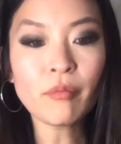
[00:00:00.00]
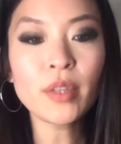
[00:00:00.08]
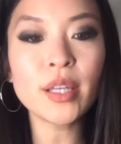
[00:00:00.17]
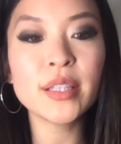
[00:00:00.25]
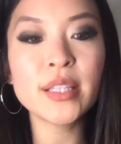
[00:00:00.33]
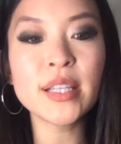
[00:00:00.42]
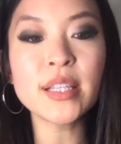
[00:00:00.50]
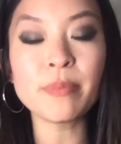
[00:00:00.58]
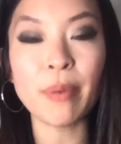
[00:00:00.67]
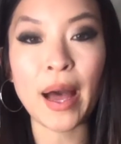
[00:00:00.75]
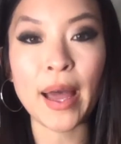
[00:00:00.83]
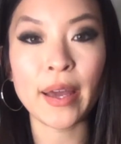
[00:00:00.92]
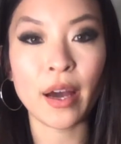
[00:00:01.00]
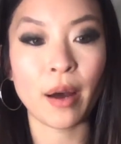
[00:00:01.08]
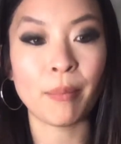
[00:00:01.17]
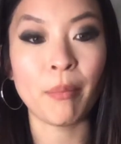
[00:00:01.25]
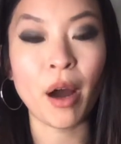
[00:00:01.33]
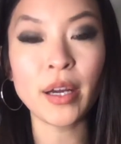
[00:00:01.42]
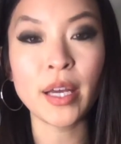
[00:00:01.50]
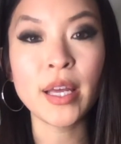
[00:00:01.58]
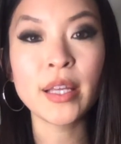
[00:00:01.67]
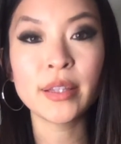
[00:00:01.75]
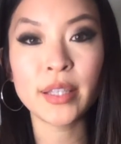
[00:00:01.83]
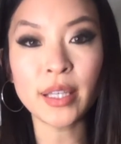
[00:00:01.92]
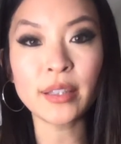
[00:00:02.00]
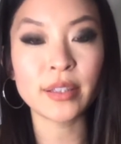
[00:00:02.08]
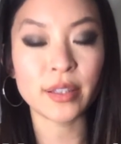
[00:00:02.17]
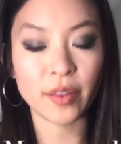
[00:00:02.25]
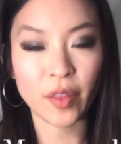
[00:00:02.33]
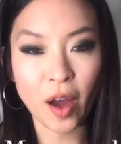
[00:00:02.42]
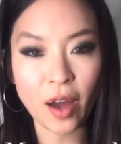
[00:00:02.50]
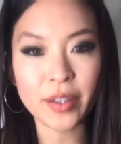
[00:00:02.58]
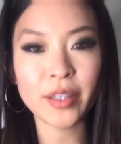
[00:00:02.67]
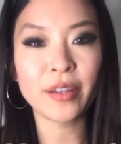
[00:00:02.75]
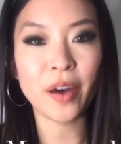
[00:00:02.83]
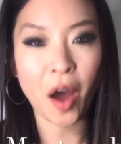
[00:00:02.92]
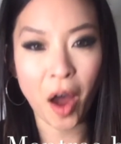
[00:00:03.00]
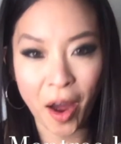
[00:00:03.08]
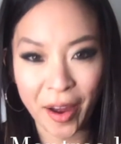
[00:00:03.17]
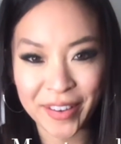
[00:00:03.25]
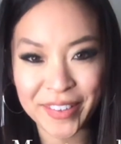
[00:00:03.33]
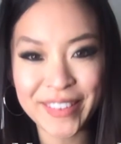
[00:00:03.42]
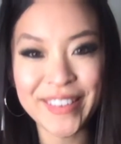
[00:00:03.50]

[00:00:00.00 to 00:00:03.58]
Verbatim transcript: This is by a uh, monk Thich Nhat Hanh,